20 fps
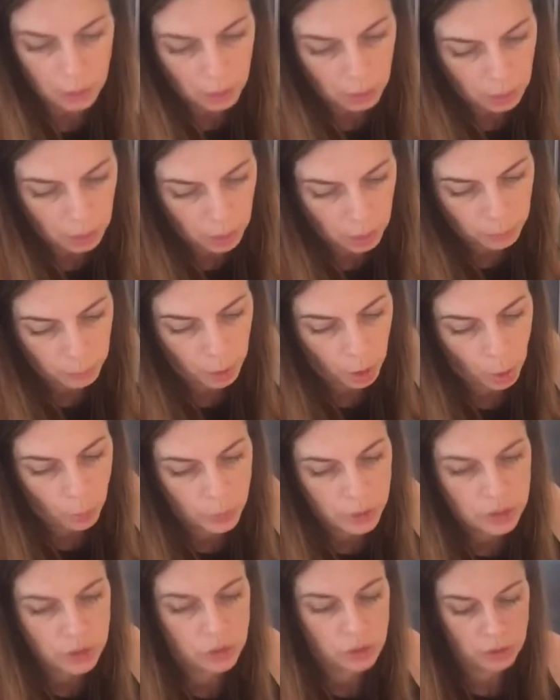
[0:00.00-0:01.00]

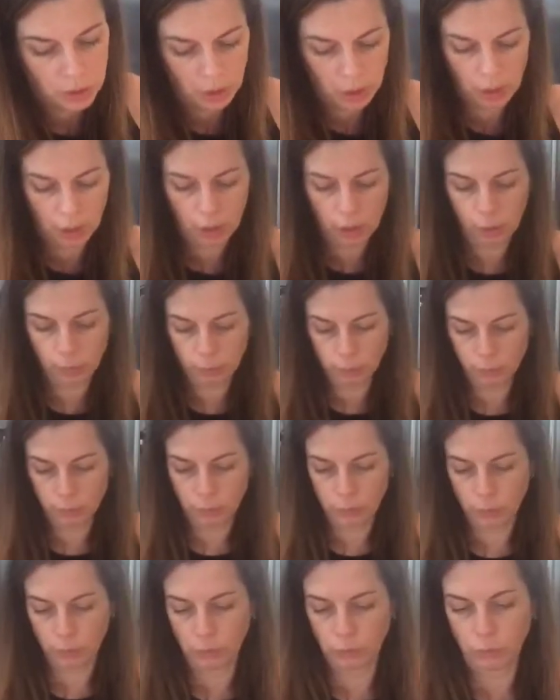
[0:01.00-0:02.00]

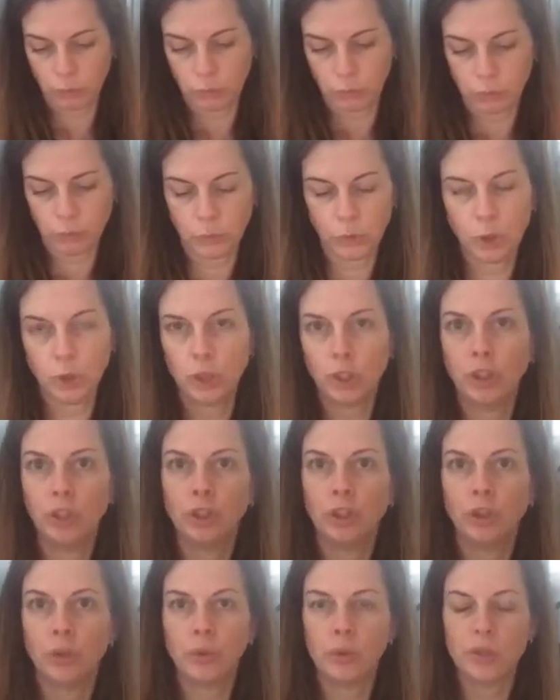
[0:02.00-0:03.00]
you can
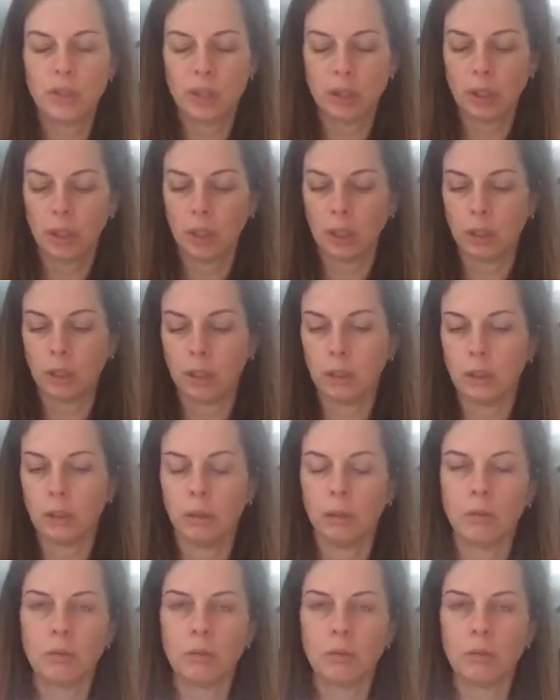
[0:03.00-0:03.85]
use the